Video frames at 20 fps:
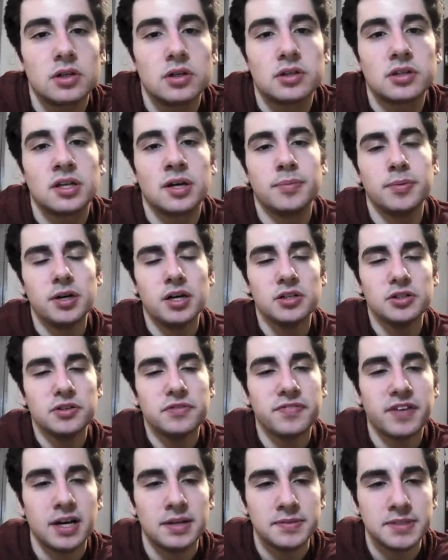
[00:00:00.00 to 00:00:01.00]
Number
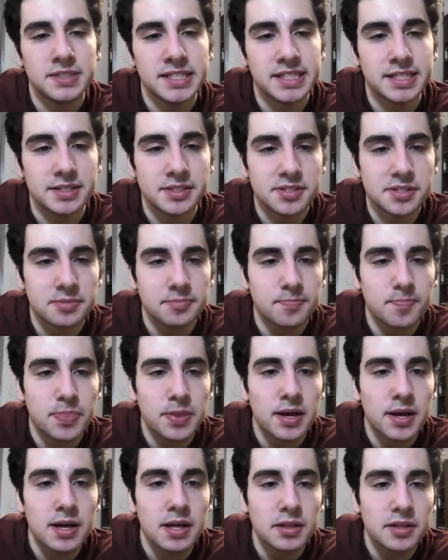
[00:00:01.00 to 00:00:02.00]
105, tease.
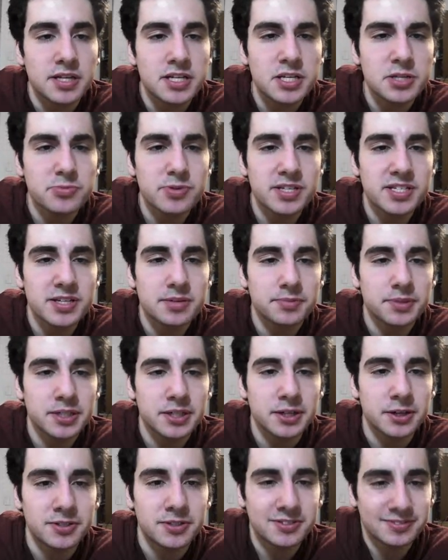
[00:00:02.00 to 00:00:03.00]
This is when someone
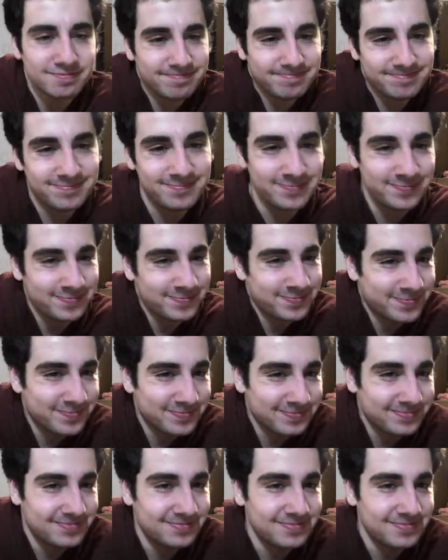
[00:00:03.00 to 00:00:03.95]
goes, mm.